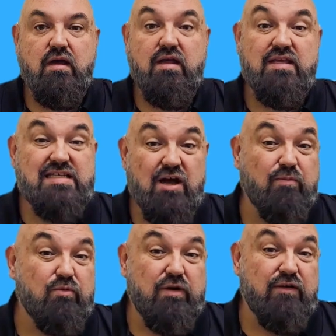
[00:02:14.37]
This
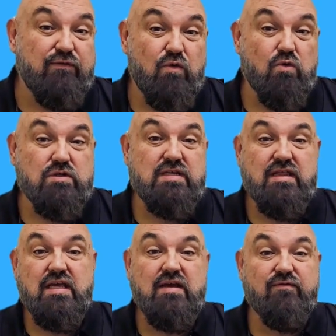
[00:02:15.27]
helped reinforce
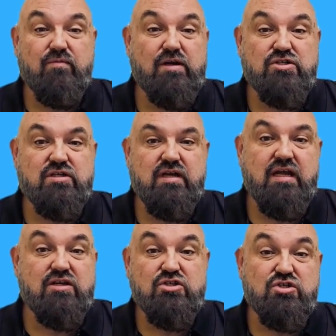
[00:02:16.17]
the information
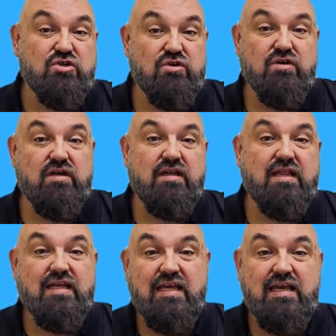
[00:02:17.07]
and ensured that
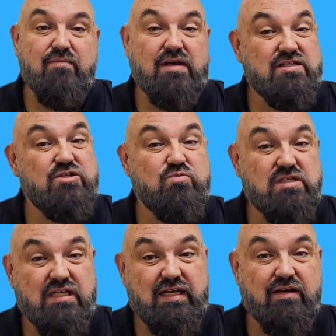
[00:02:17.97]
the key message was
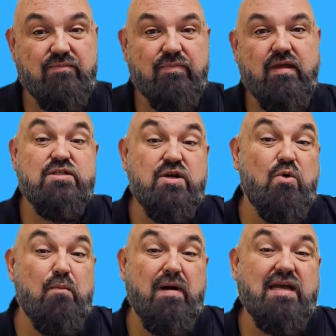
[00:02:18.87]
clear.
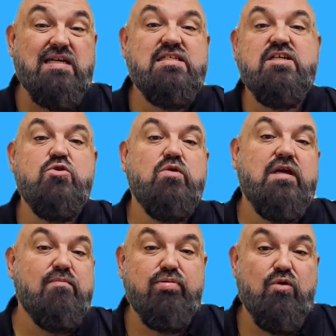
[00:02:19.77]
So by continually
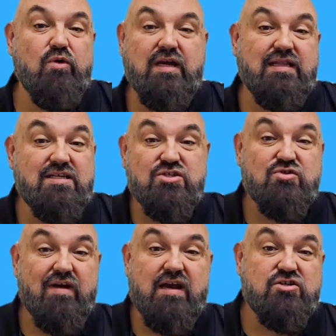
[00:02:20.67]
employing this
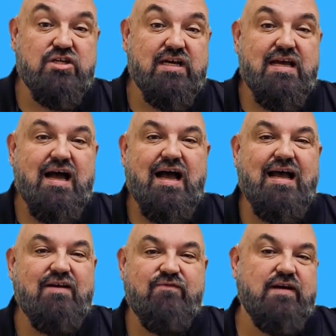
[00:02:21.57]
strategy,
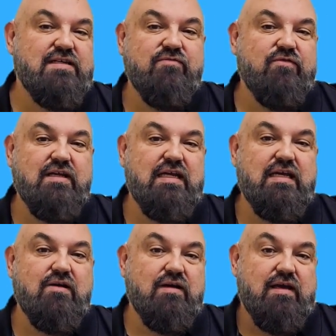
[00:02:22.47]
I
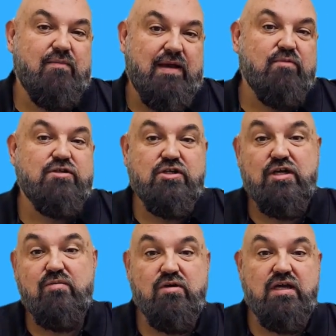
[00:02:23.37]
effectively am able to
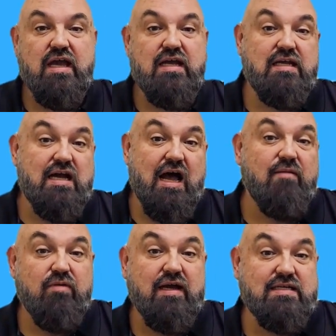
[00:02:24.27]
communicate
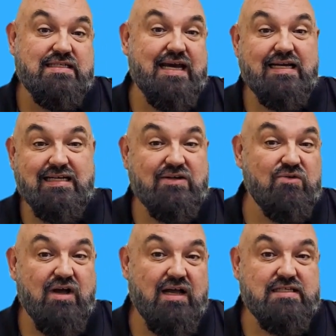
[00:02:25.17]
complex
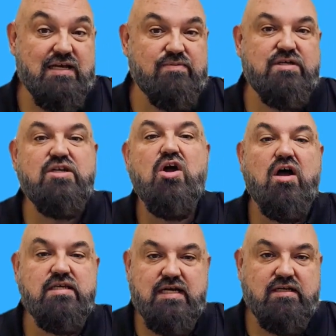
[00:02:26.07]
technical concepts to
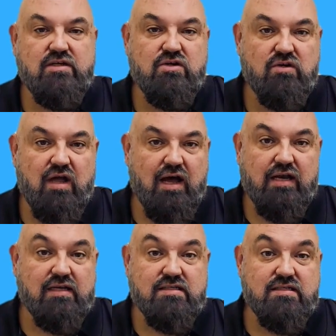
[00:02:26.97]
non-technical
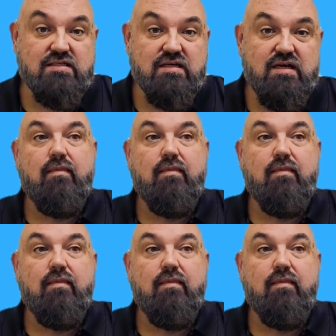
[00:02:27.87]
audiences.